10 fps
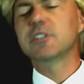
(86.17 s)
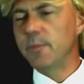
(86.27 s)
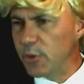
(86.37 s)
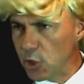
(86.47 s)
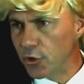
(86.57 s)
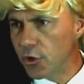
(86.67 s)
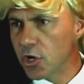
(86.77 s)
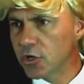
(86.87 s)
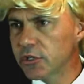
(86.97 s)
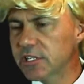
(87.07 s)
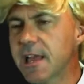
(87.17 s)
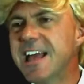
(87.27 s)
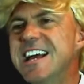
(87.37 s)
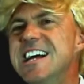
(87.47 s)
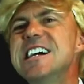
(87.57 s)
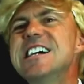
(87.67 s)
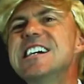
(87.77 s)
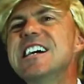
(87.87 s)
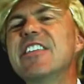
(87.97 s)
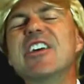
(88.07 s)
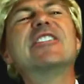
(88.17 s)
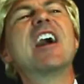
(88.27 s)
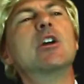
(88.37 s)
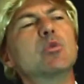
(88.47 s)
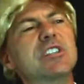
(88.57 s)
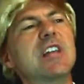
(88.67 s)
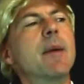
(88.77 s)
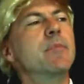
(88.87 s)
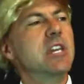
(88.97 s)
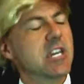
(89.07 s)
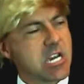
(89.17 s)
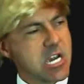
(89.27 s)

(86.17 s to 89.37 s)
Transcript: computer nerds. They thought it would stop me.